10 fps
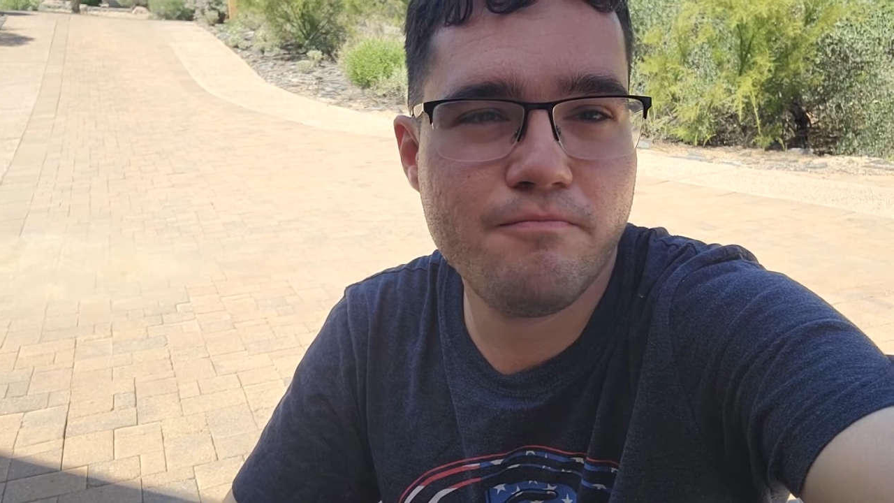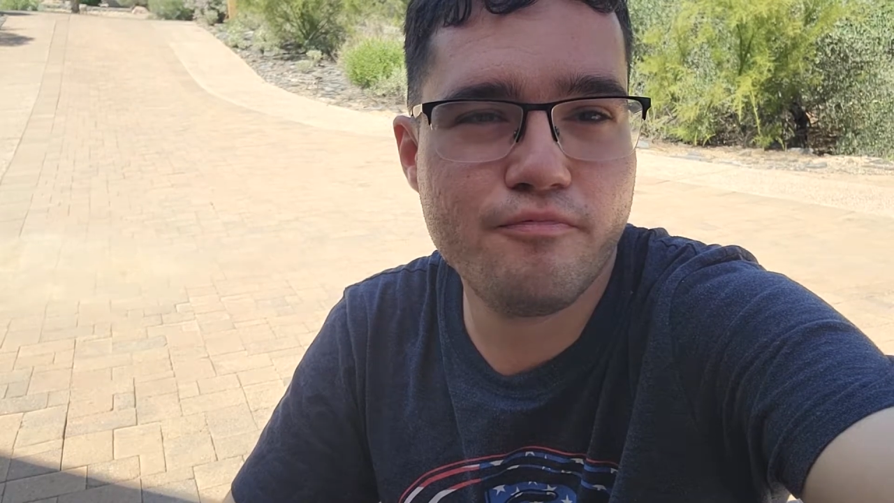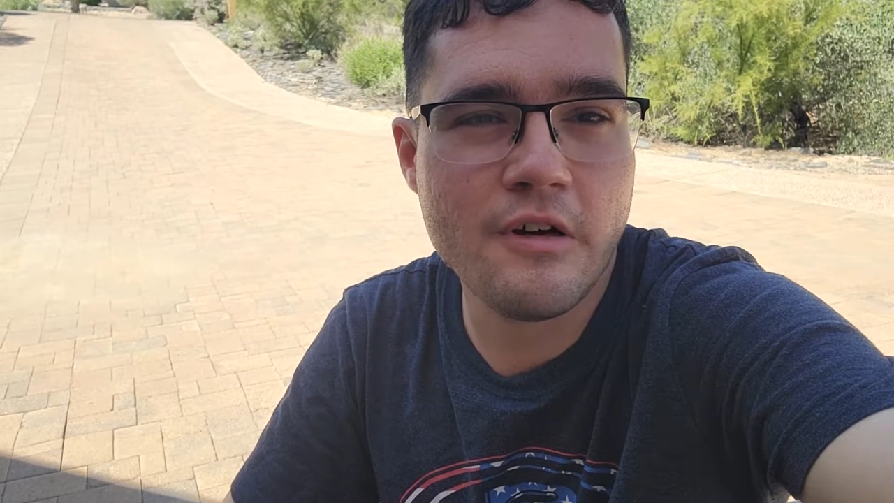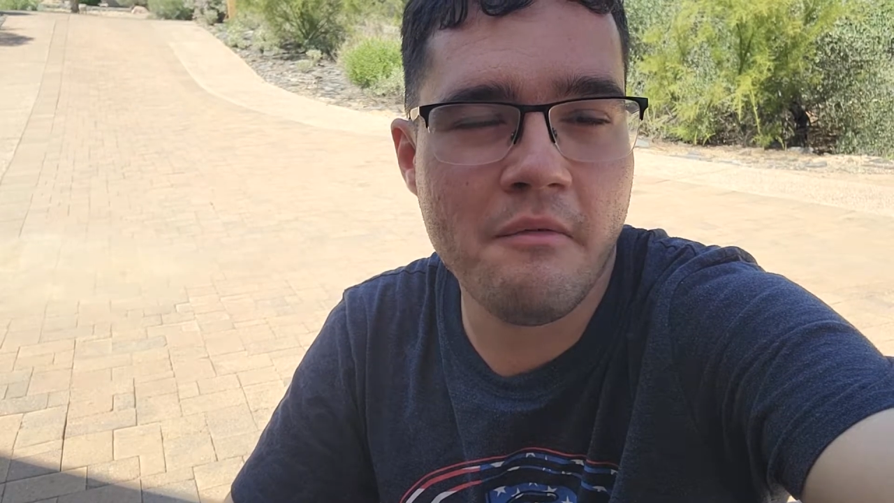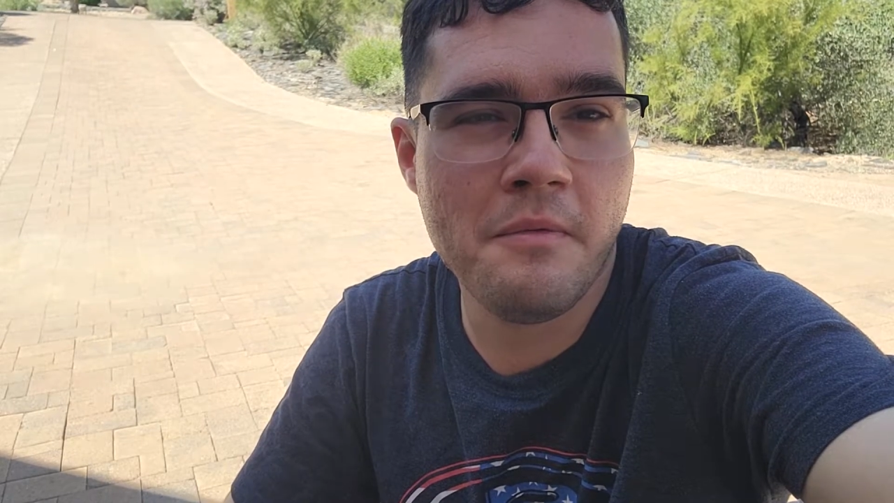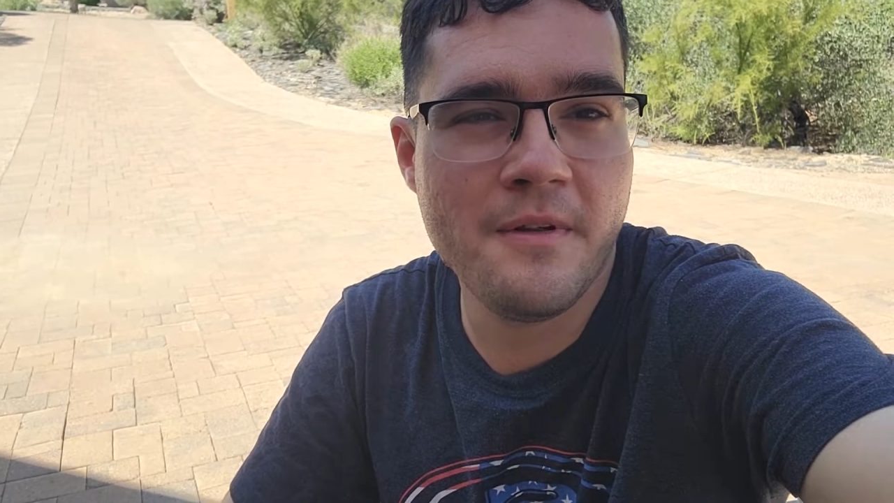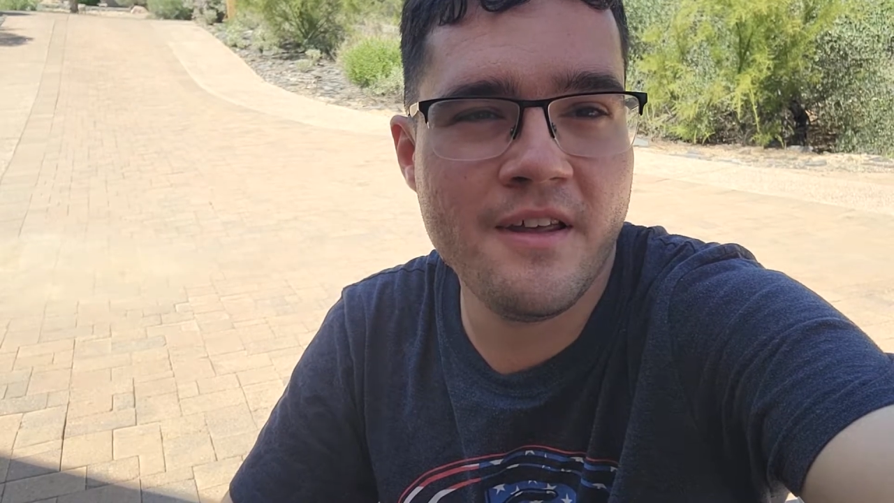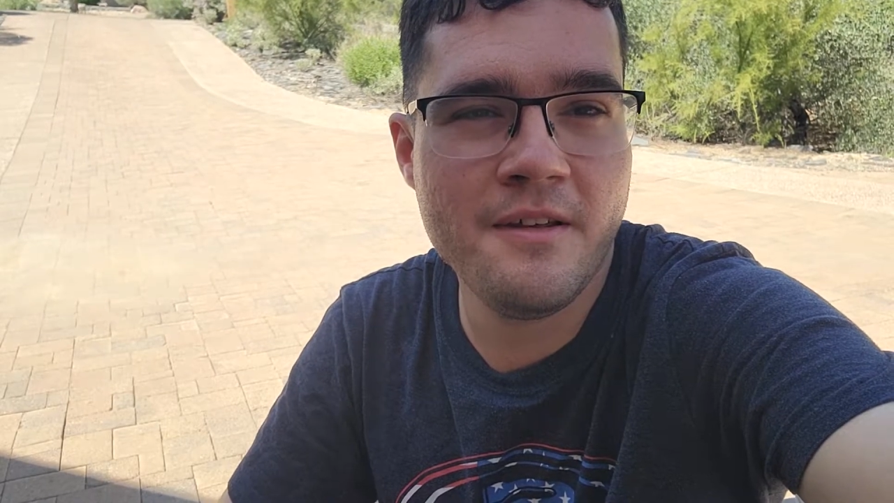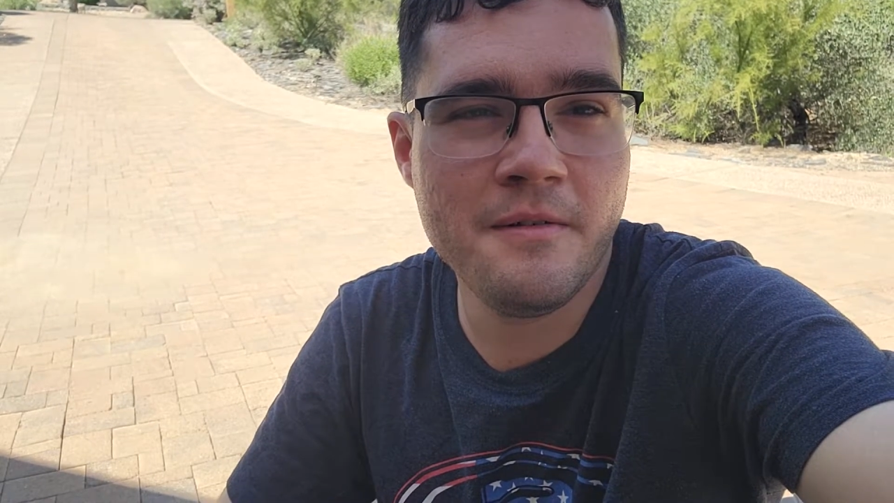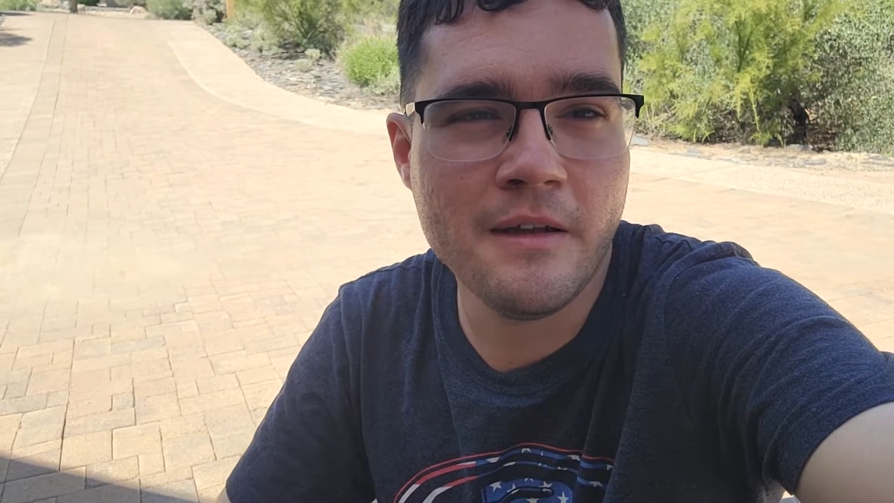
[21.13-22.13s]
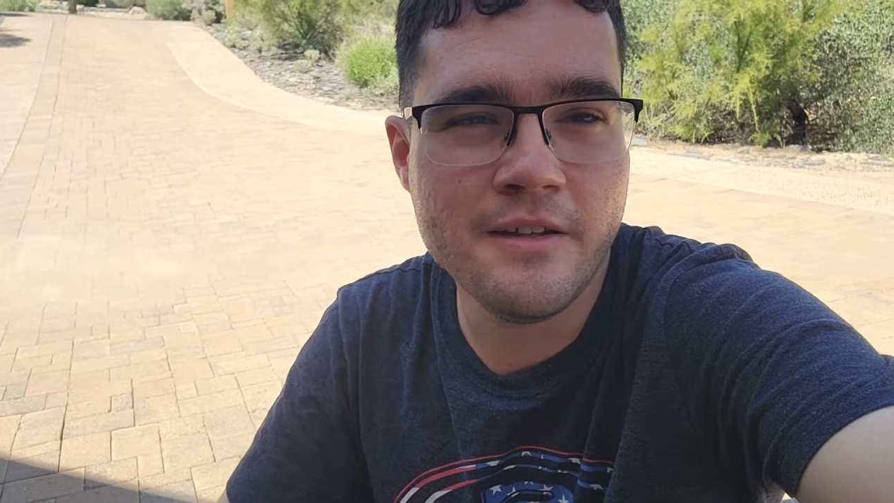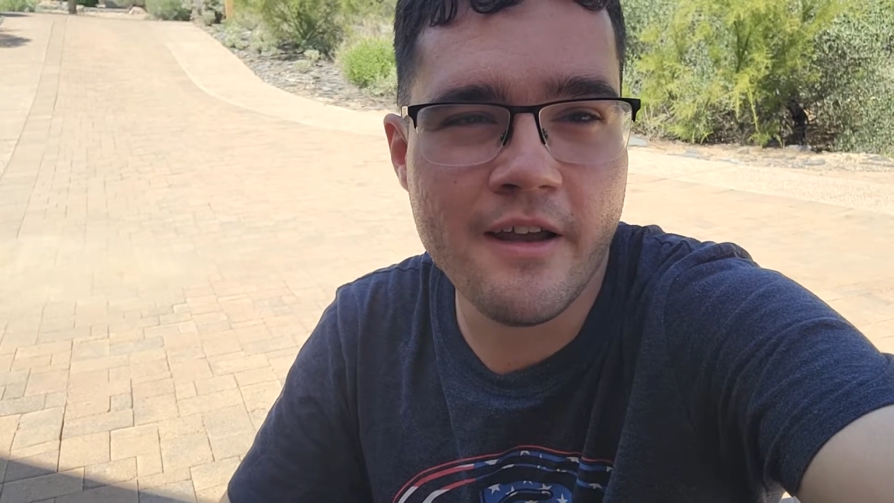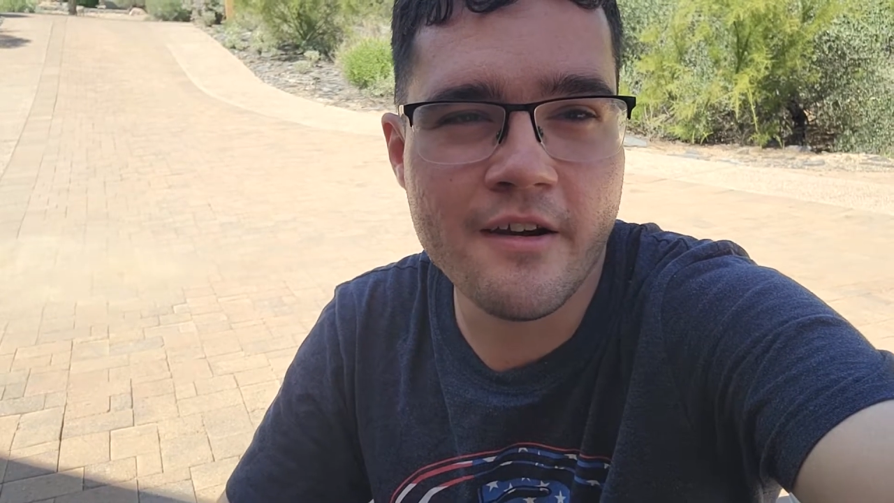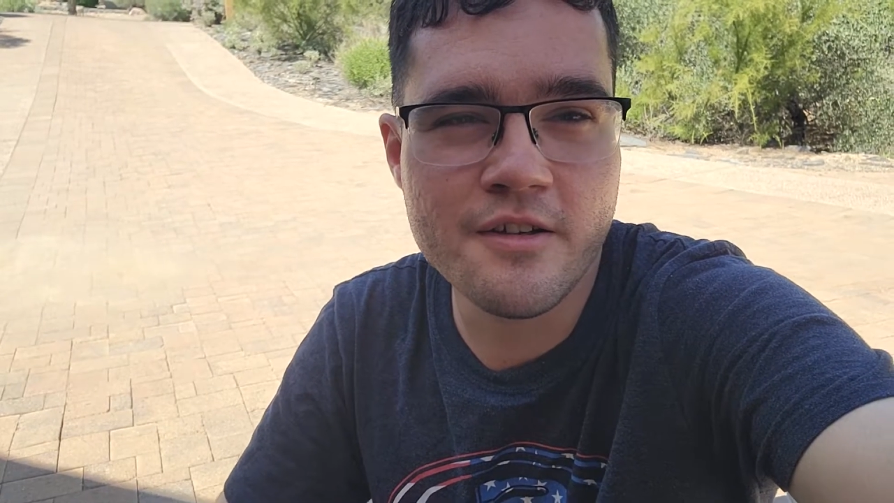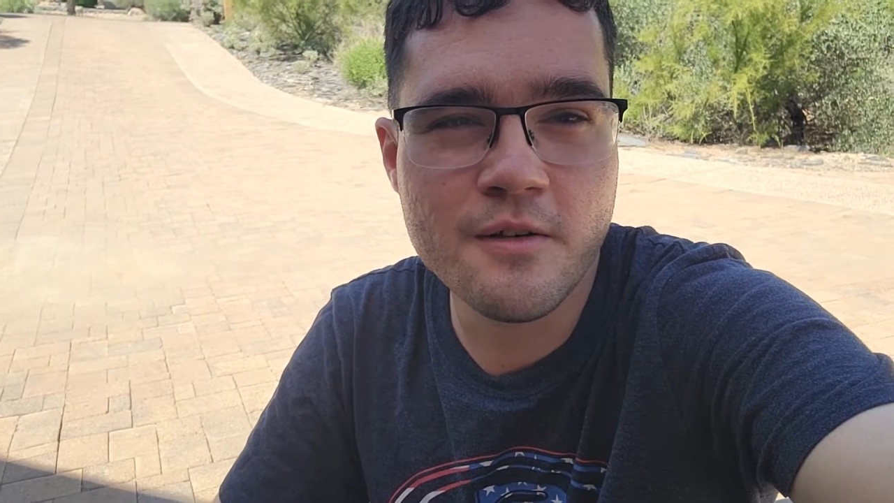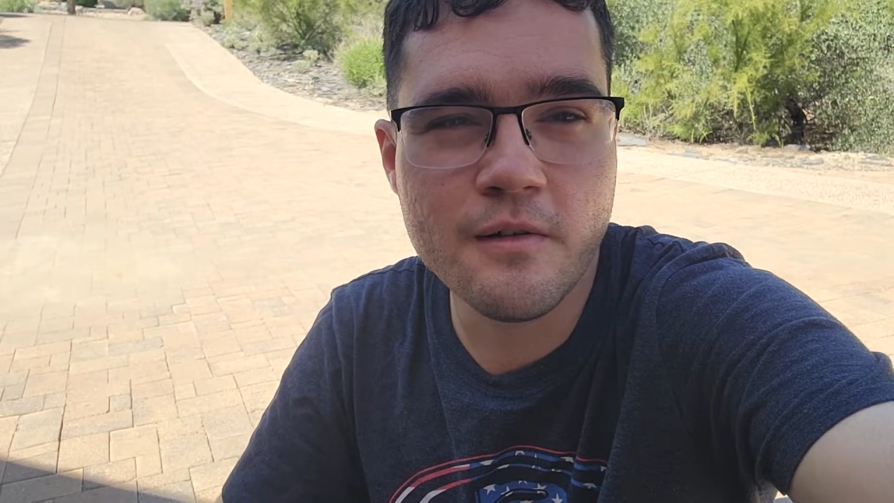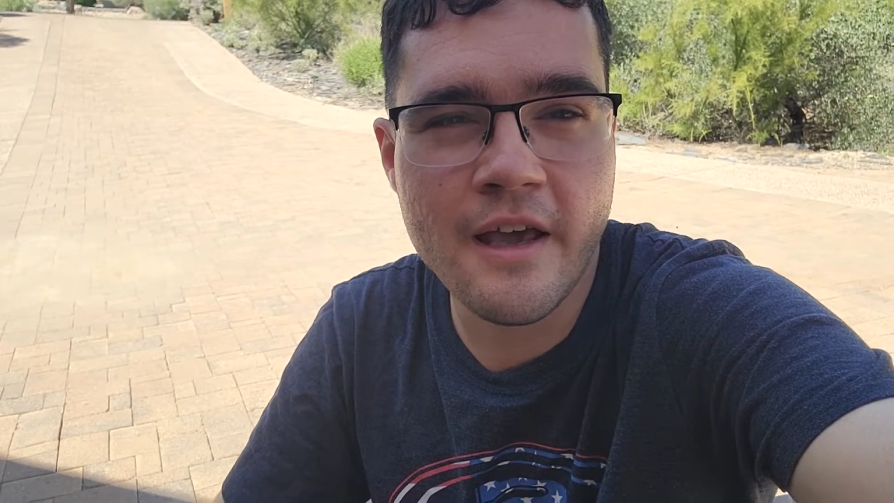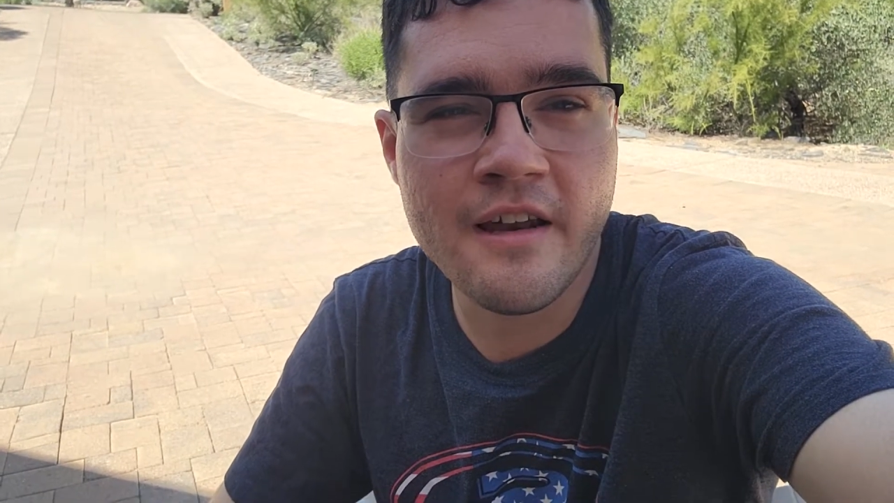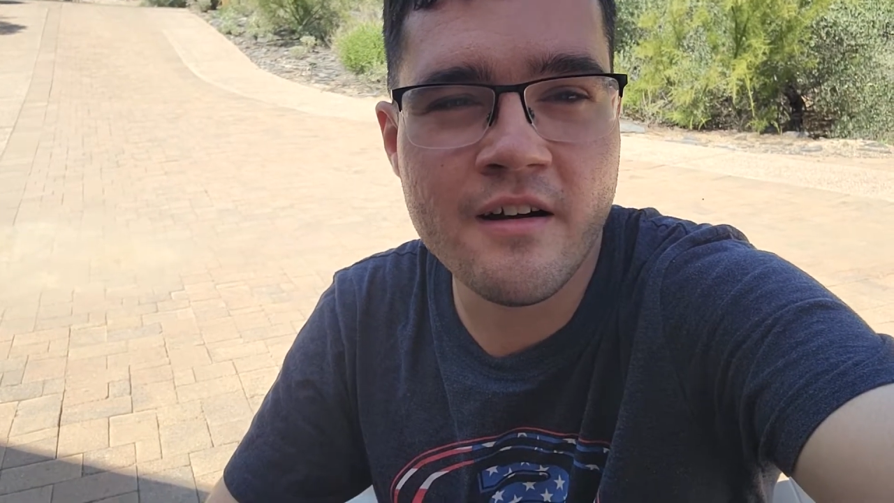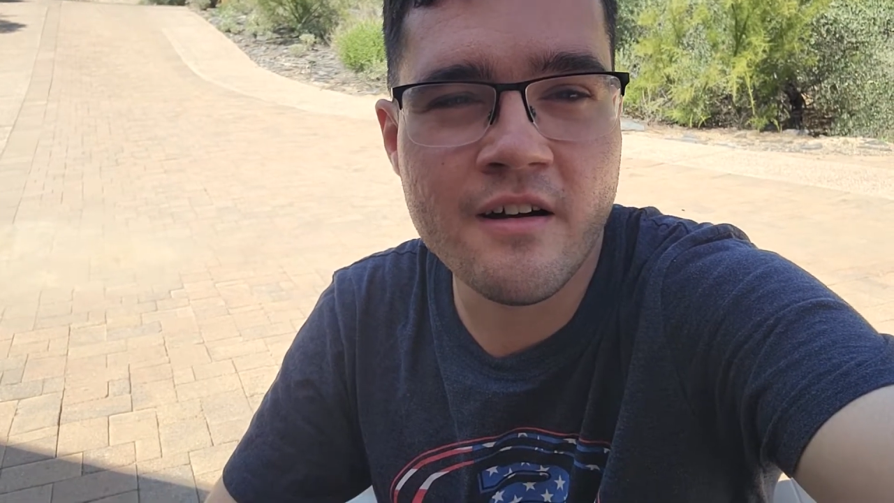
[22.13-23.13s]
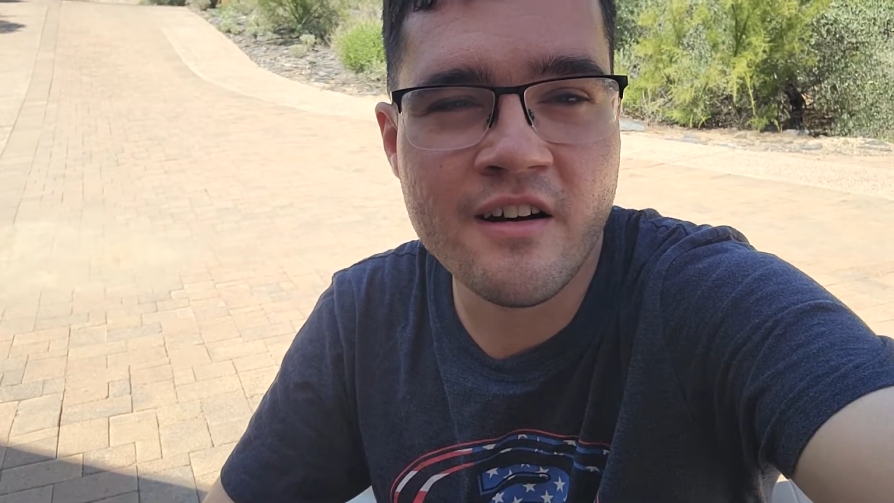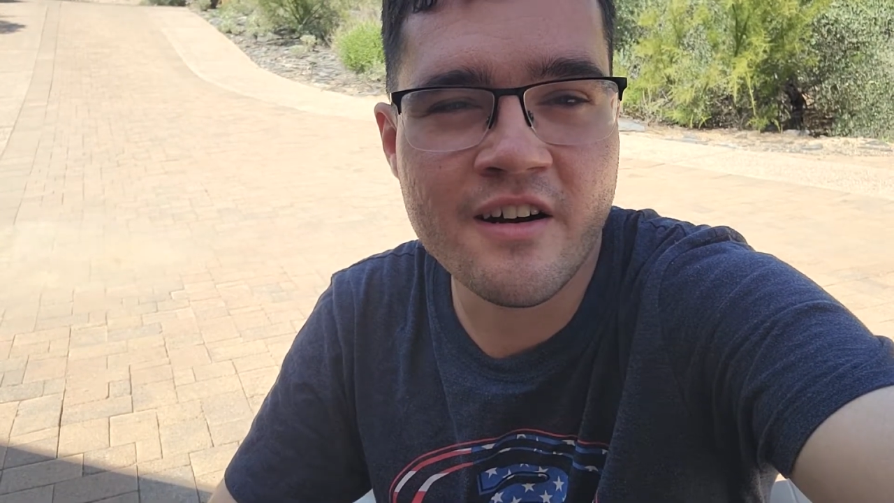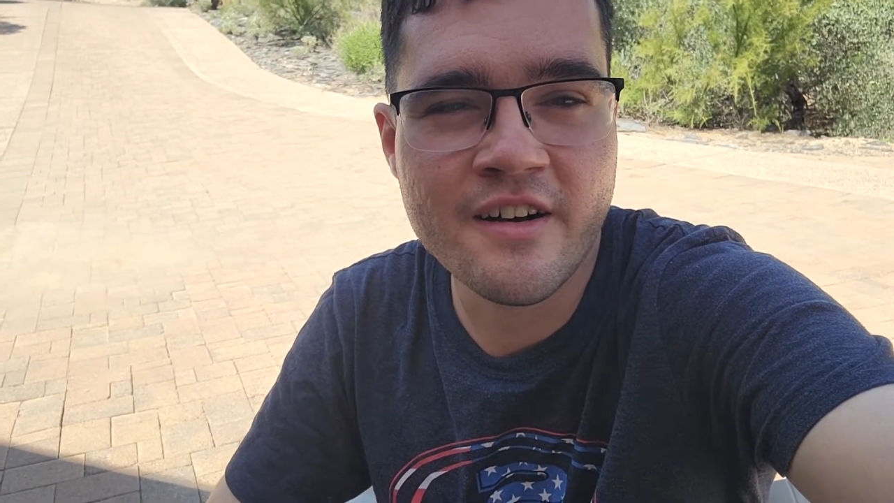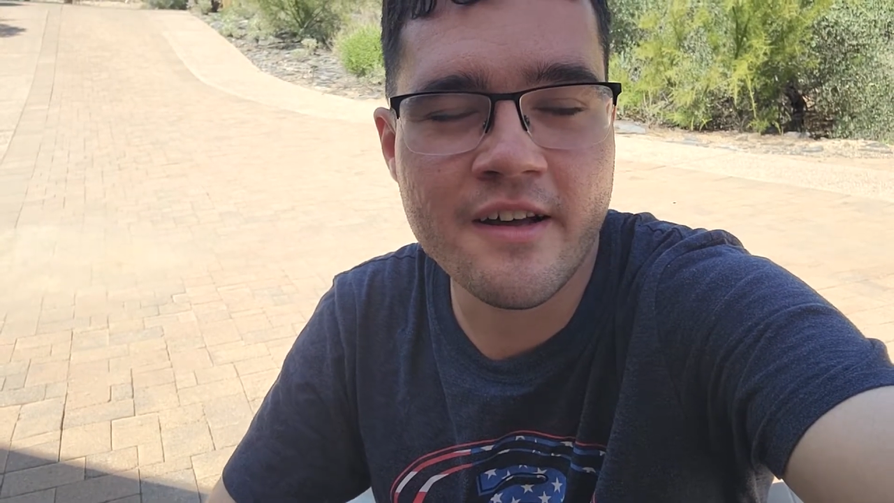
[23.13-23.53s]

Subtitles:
probably a day or two later hearing